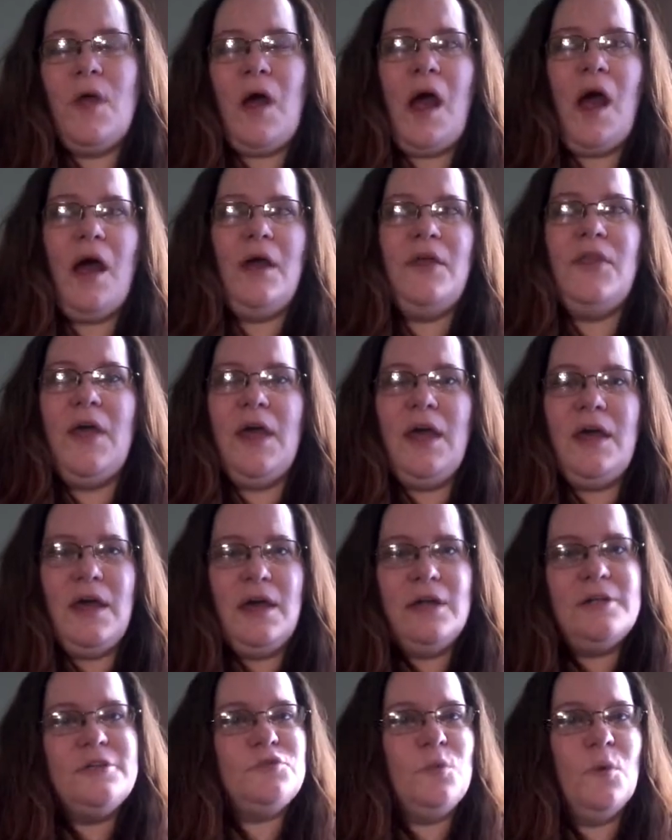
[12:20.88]
I thank
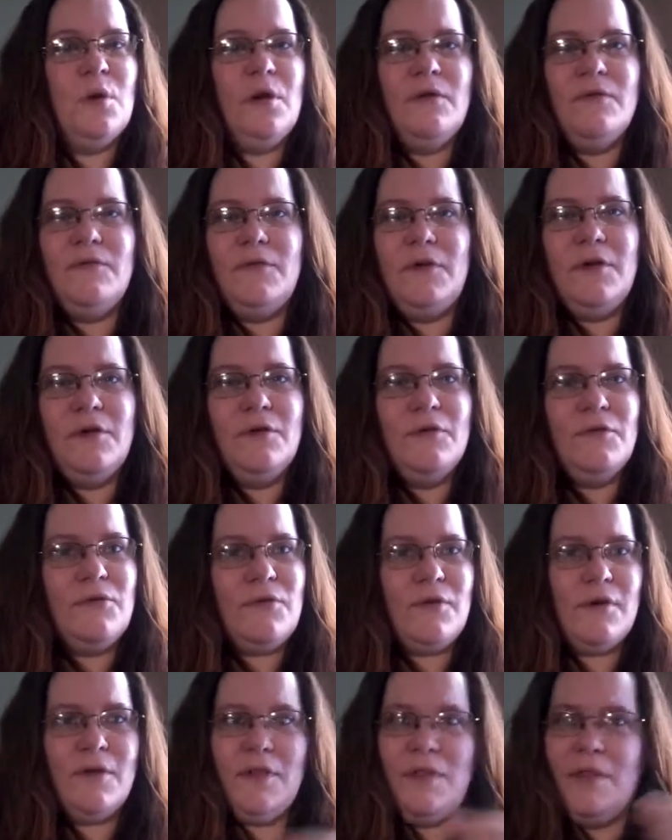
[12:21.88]
each one of you
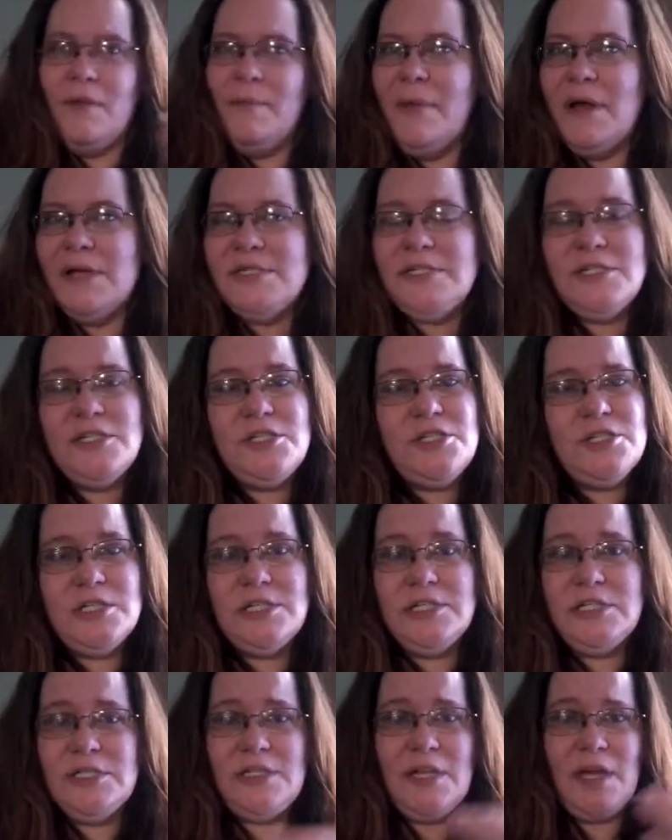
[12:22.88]
for the
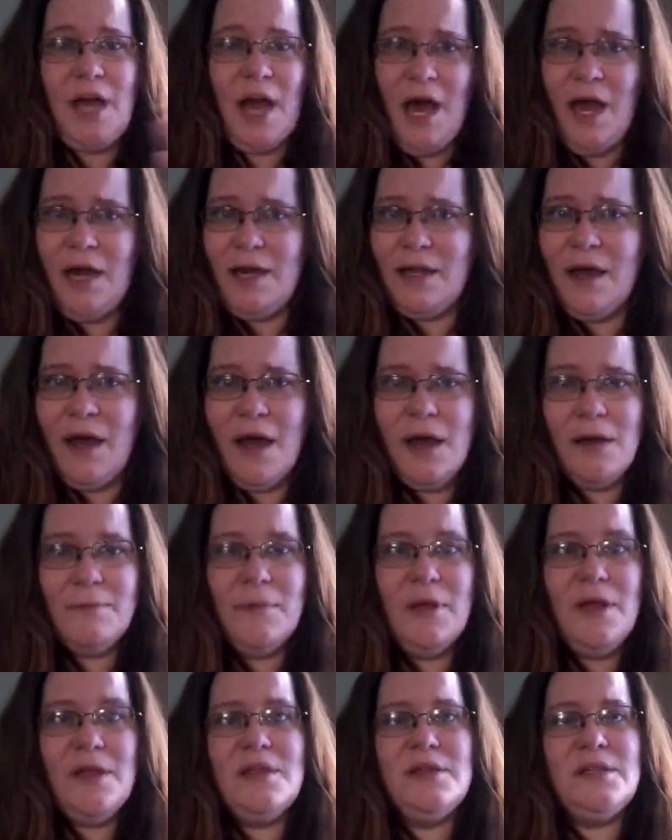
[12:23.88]
messages, the kind
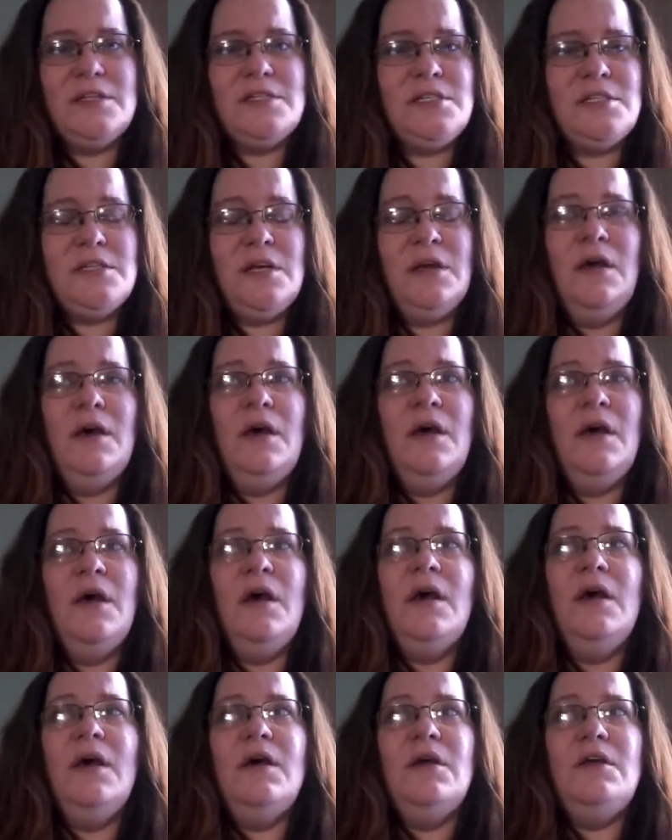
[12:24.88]
comments.
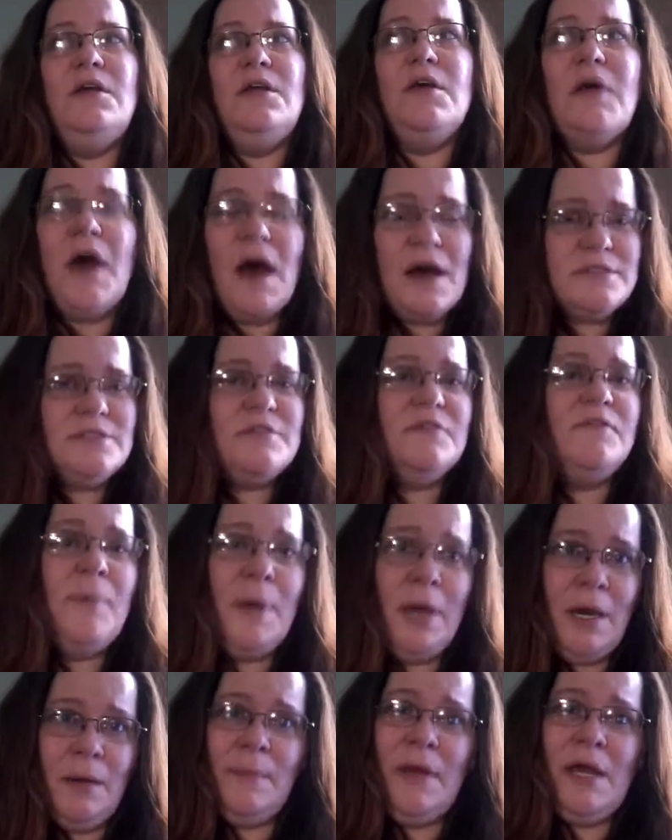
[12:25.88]
You guys have
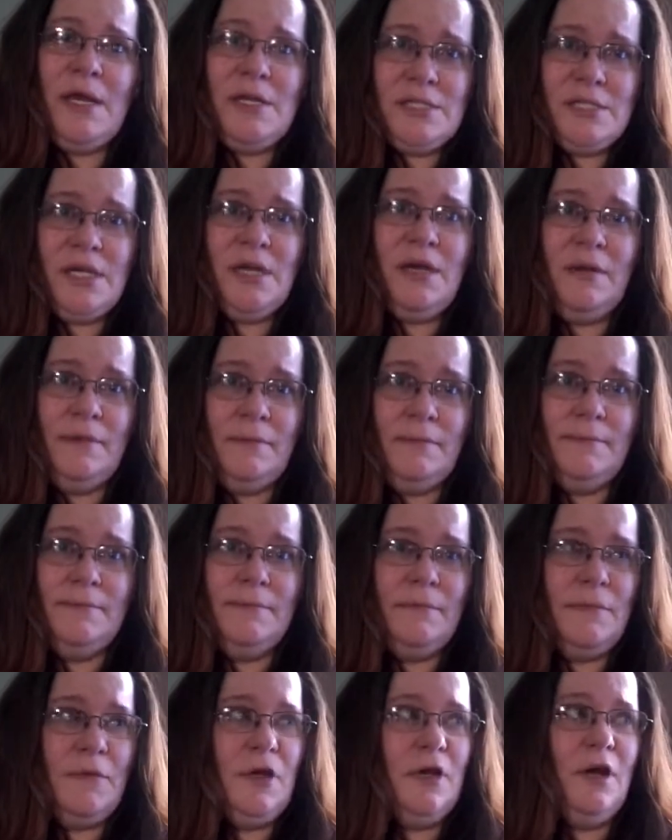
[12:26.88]
been amazing.
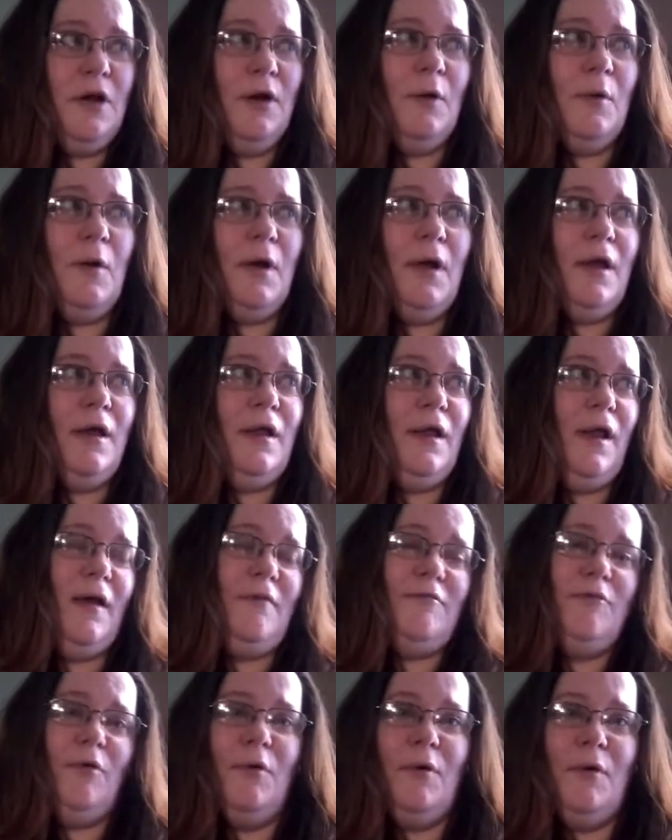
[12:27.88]
You know, and
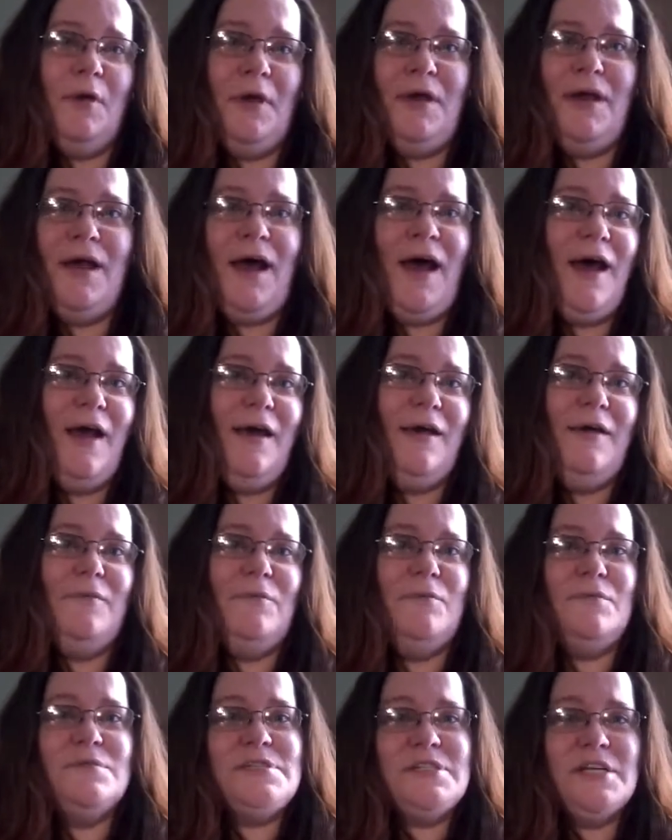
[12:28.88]

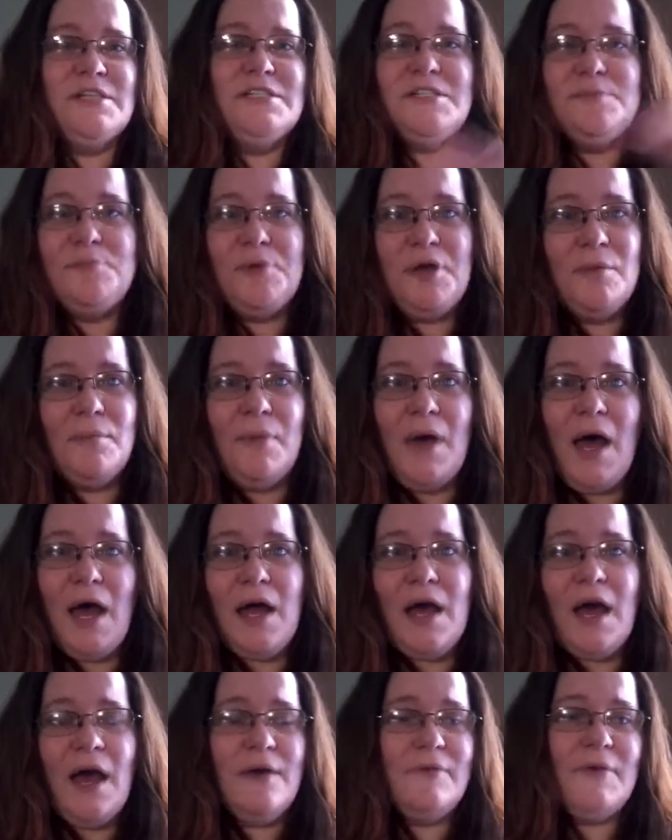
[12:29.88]
since being back,
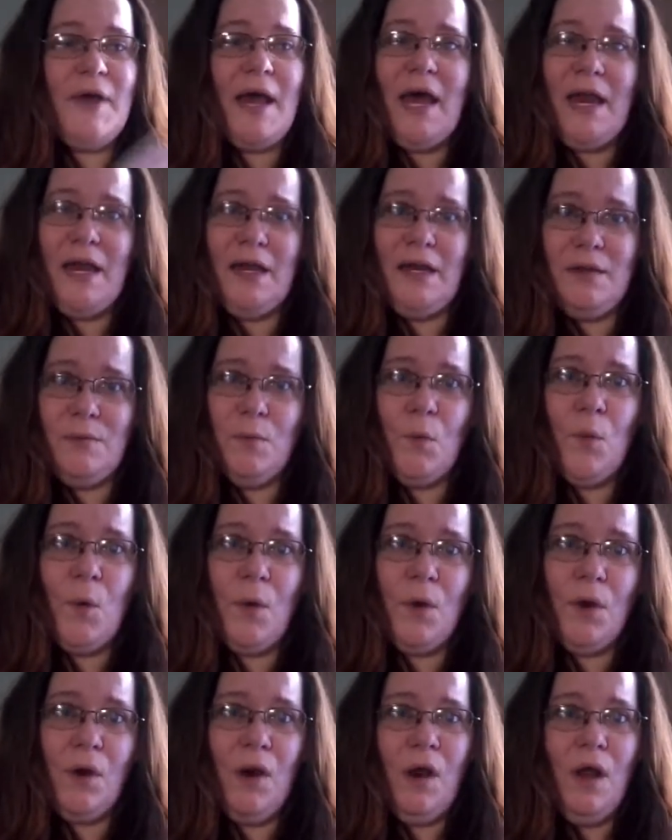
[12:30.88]
I haven't had any
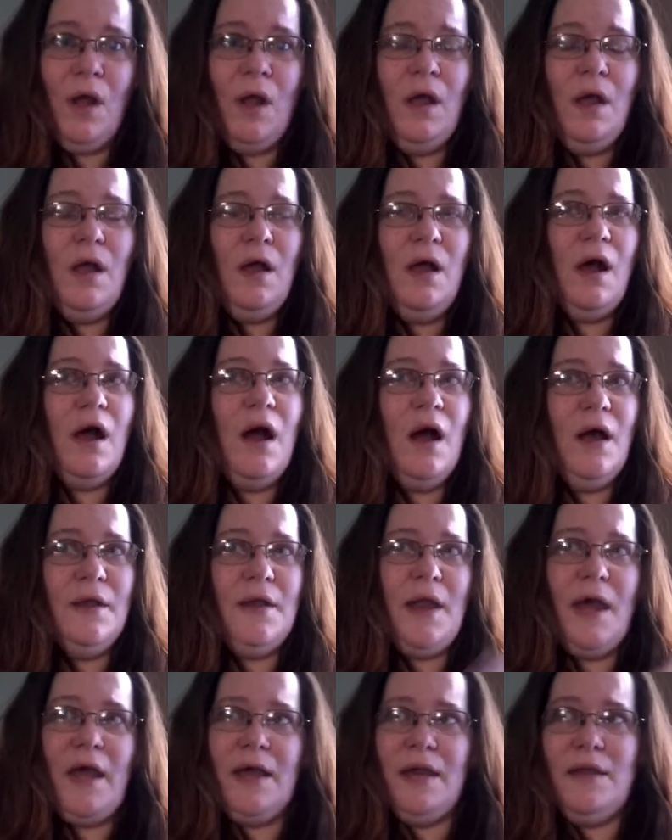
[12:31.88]
more
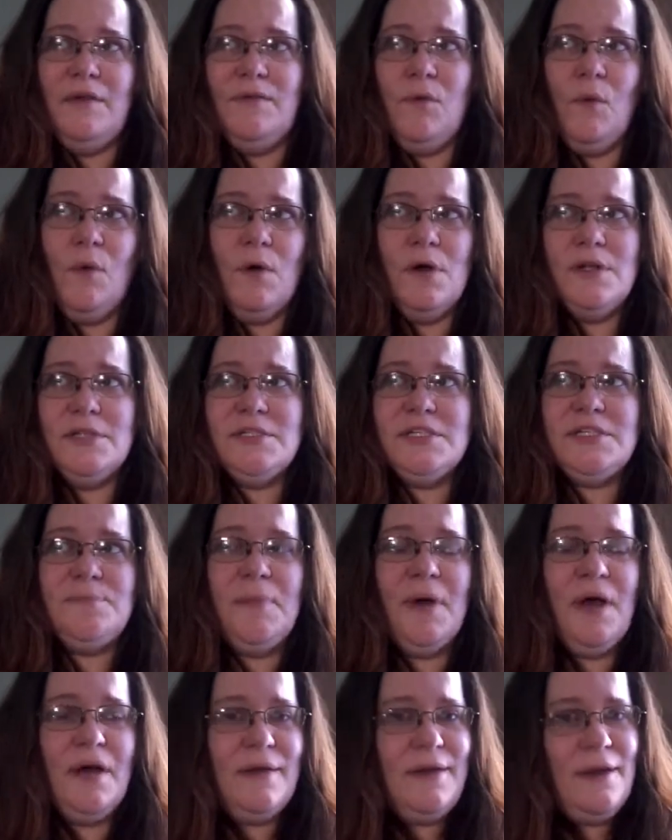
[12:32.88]
negative ones.
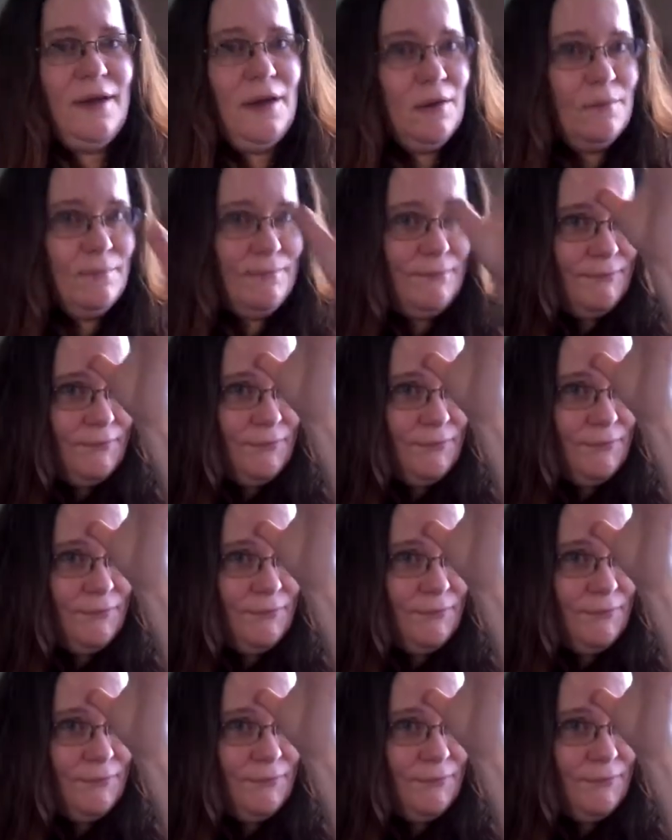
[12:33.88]
But, you know,